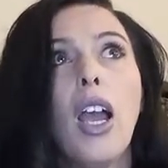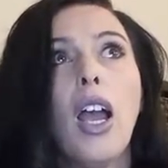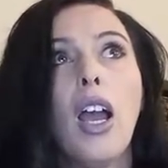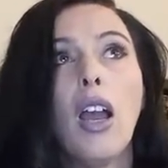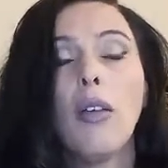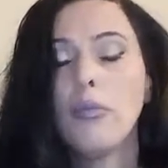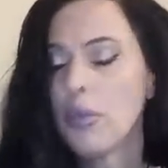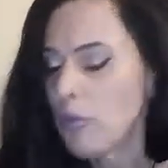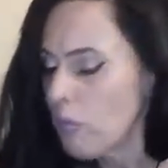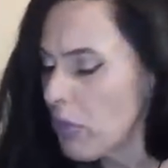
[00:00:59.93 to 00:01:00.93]
uh,
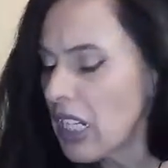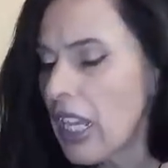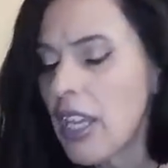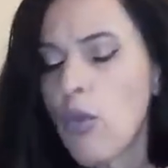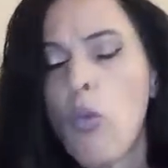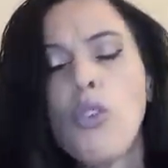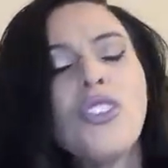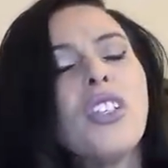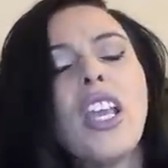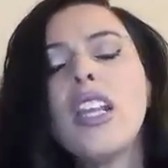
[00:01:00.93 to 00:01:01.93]
but, but again, it
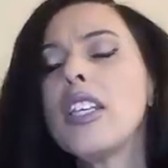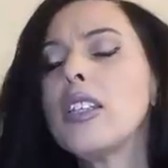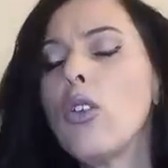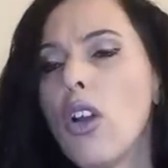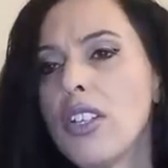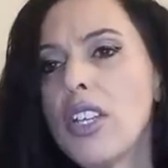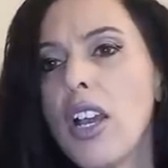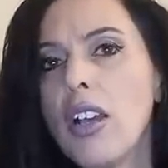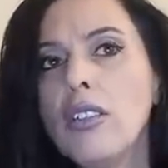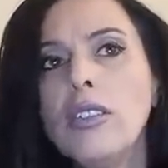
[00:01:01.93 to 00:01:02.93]
wasn't any
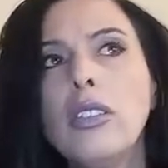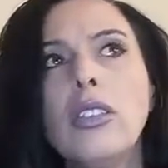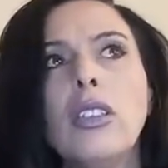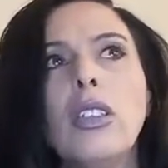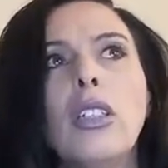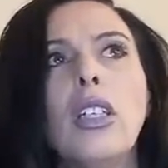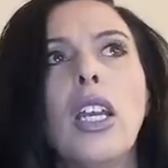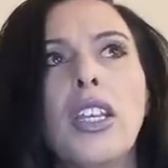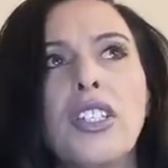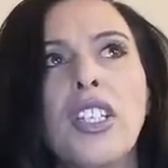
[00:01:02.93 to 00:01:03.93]
lighter.
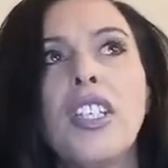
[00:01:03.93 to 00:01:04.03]
It